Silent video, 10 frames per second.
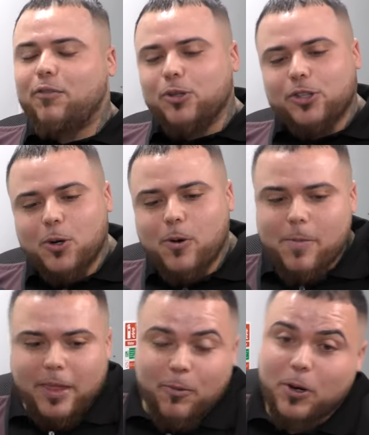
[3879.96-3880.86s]
this. I thought, you know
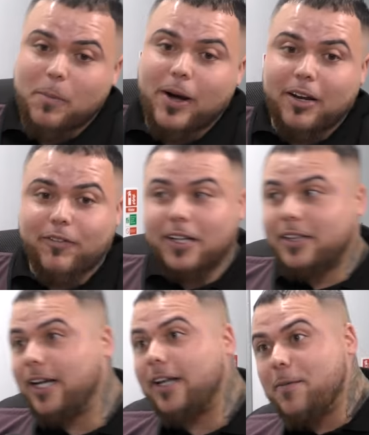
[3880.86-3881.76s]
what, I wouldn't mind if
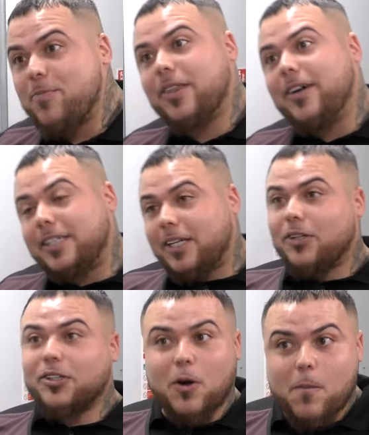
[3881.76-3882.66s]
I'd done it. I
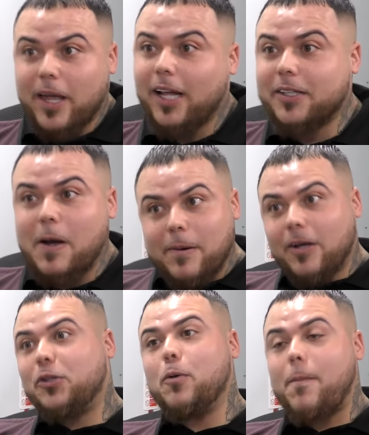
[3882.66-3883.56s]
said, I'll just hold my hands
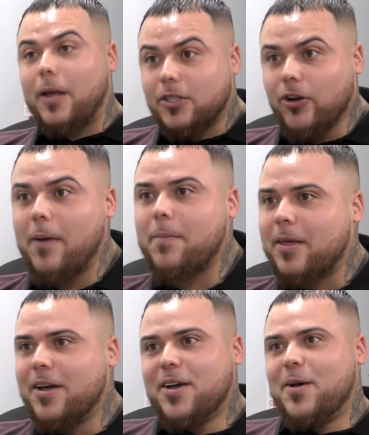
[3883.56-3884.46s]
up and I'll do my bit of
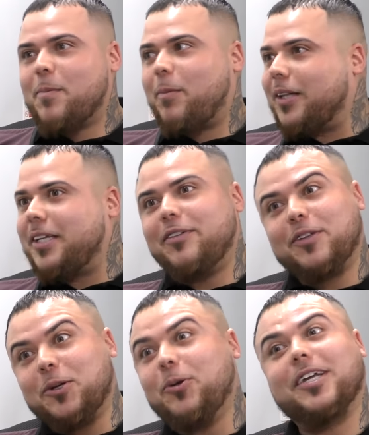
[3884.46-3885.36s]
time. But I didn't
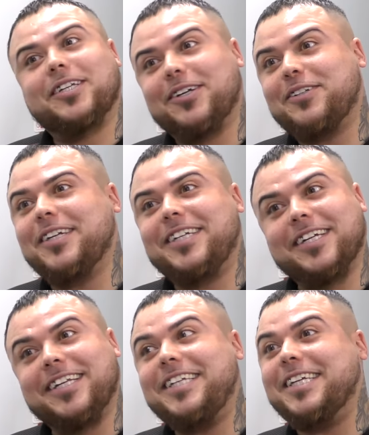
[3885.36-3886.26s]
even do this. I was
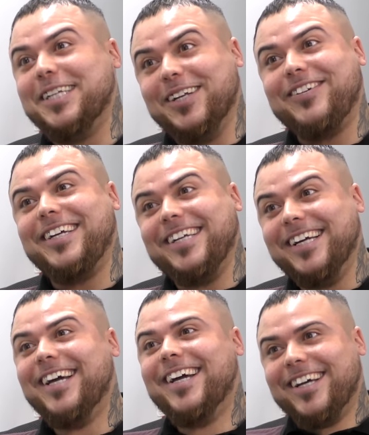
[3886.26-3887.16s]
thinking, this is going to
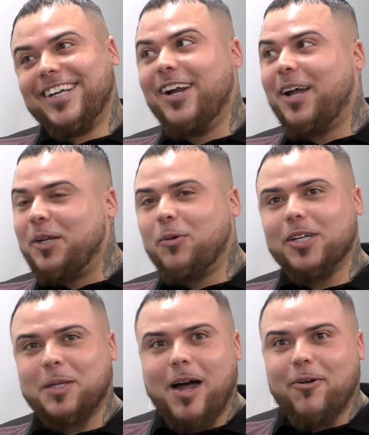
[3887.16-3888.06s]
be, you know, like when
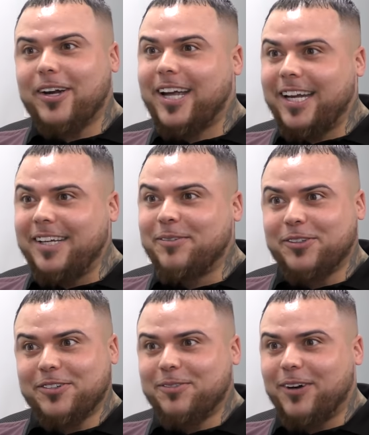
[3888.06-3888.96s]
you watch them hurricane,